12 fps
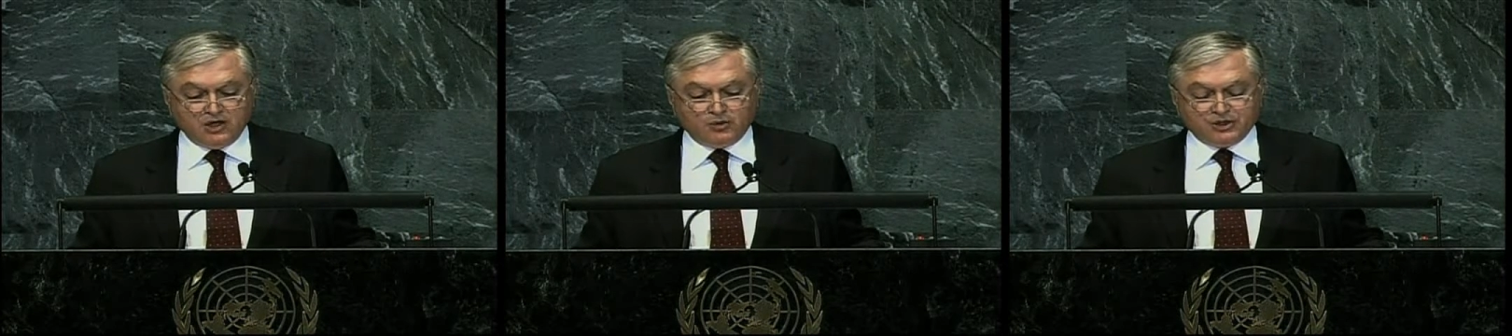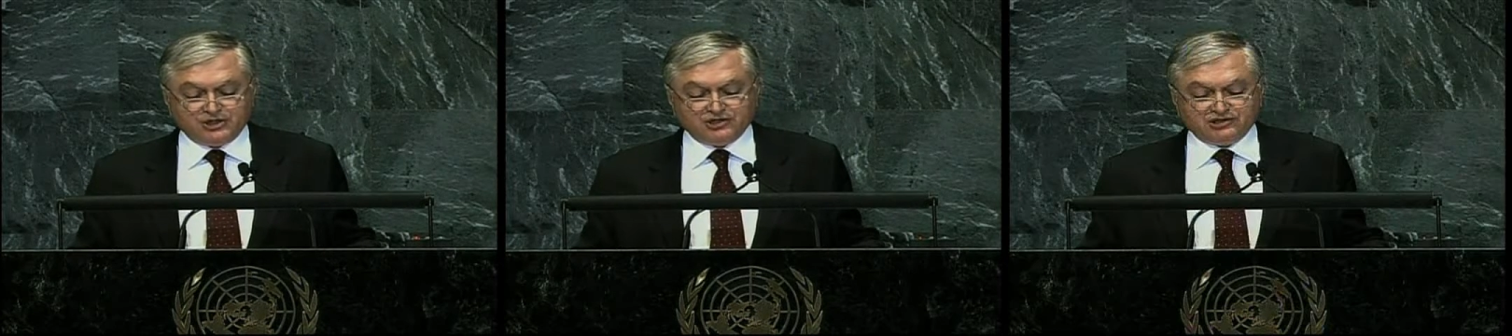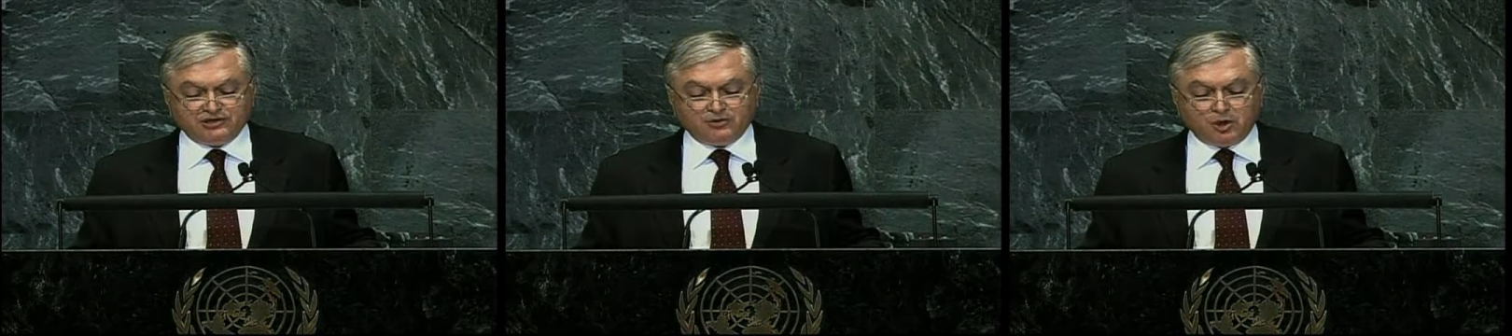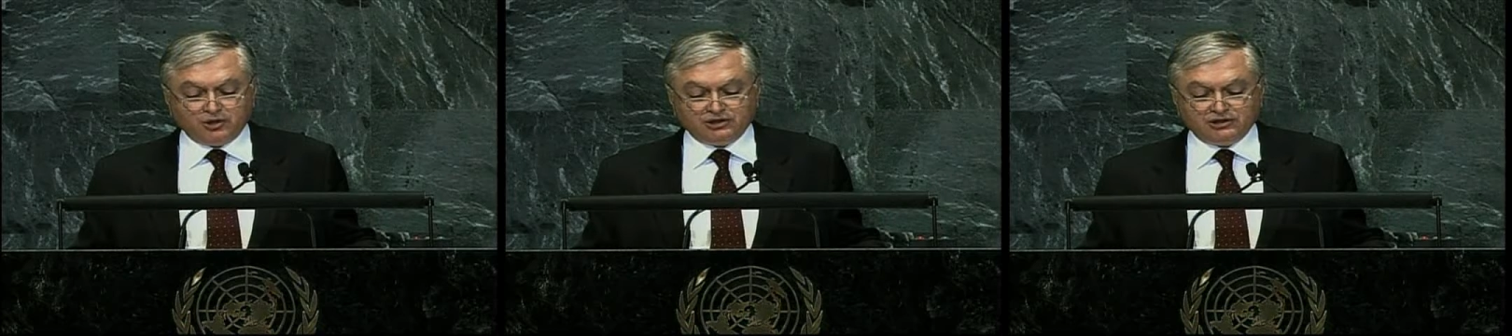which is
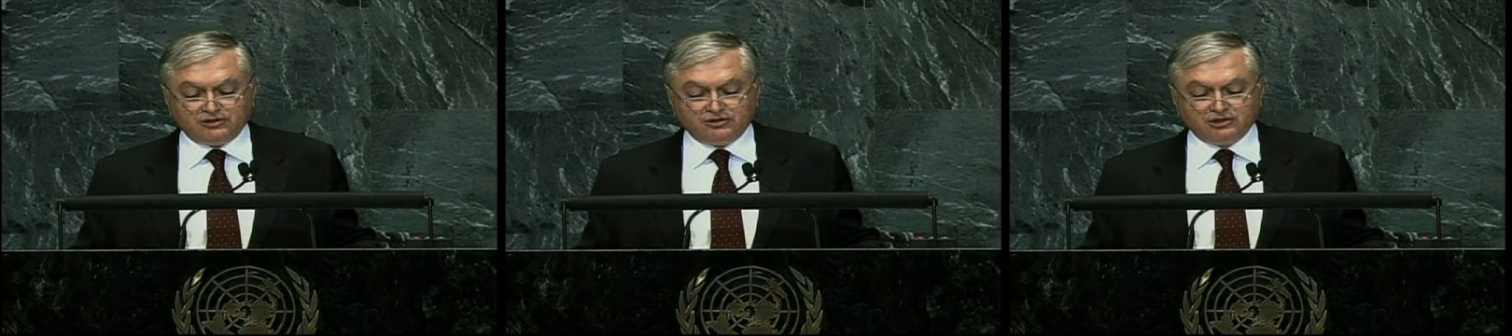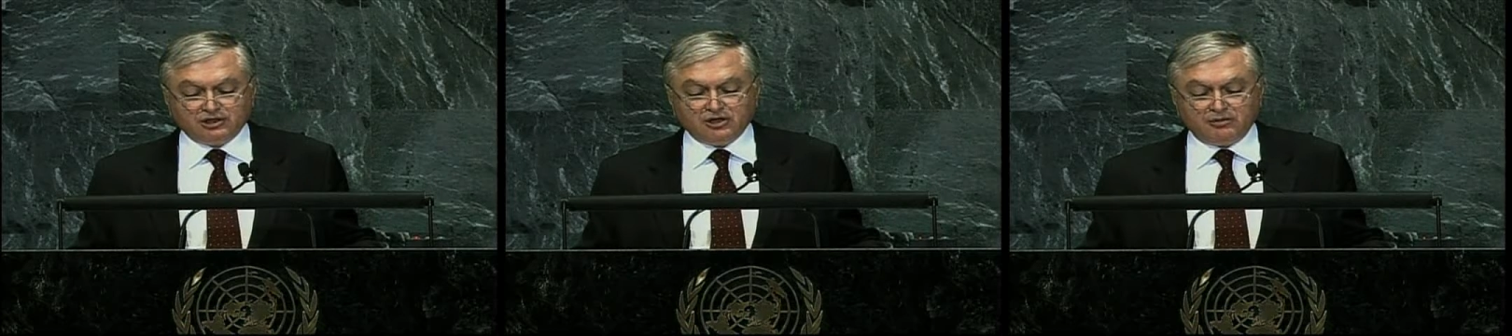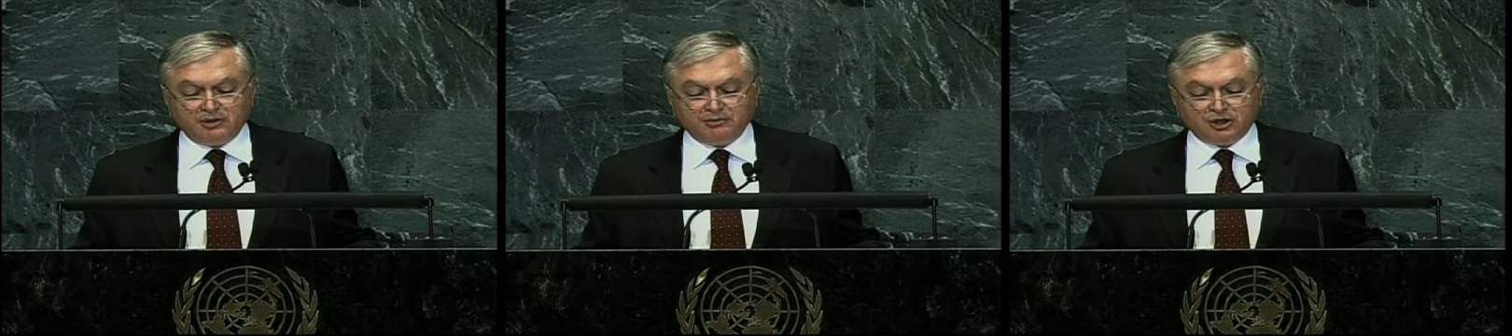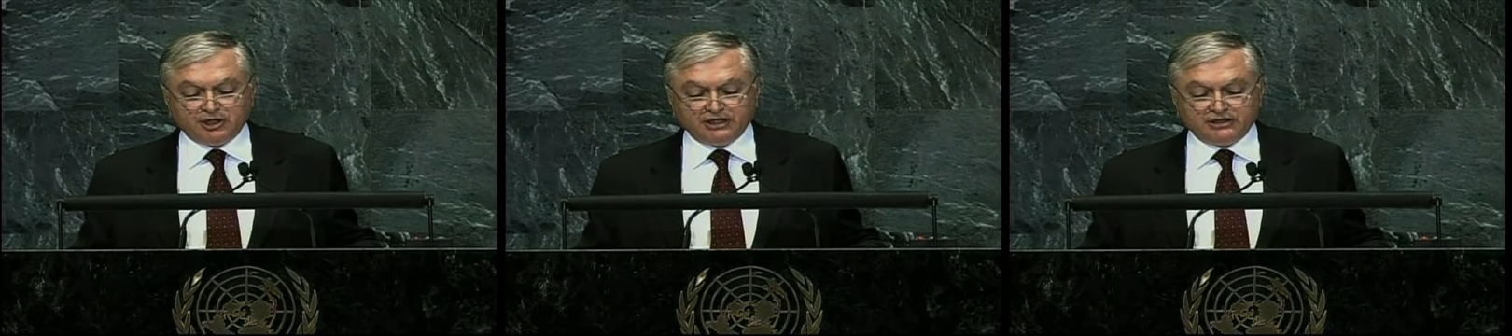devoted to
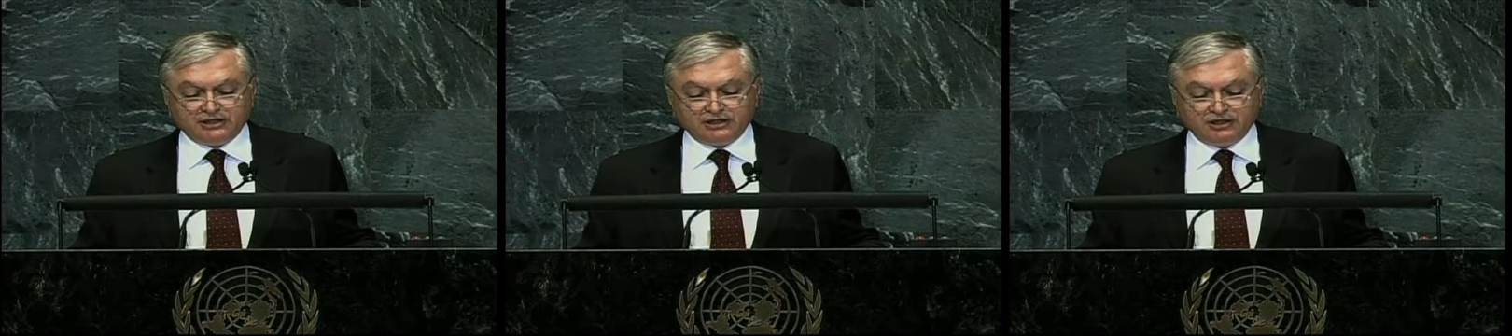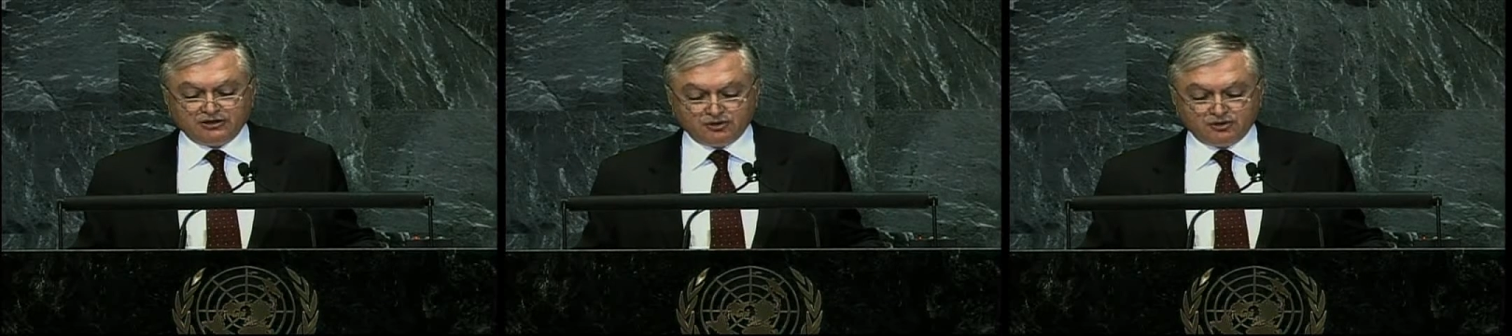commemorating